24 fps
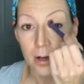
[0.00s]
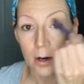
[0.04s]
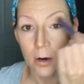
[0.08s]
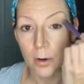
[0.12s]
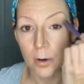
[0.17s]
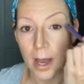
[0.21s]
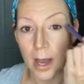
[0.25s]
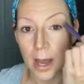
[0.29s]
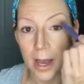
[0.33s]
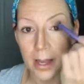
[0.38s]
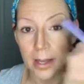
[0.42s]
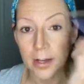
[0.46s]

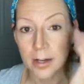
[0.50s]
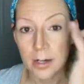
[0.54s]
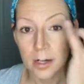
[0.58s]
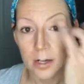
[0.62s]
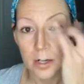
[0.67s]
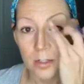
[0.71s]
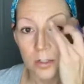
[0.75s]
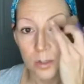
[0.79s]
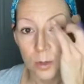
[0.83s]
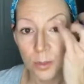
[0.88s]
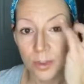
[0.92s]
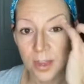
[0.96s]
okay?
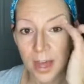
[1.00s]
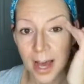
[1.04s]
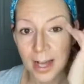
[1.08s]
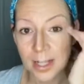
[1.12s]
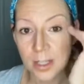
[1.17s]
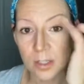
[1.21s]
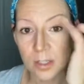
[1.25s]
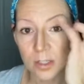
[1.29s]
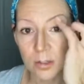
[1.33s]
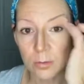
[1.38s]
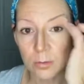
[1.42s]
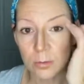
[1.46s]
So
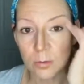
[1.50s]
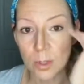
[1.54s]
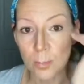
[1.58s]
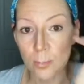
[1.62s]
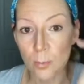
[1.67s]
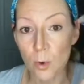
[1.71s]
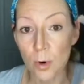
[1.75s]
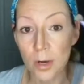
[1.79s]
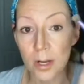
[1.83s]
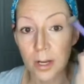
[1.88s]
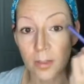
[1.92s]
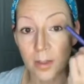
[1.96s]
that's the
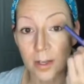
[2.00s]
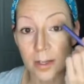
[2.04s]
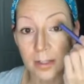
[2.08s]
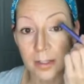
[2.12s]
point of this.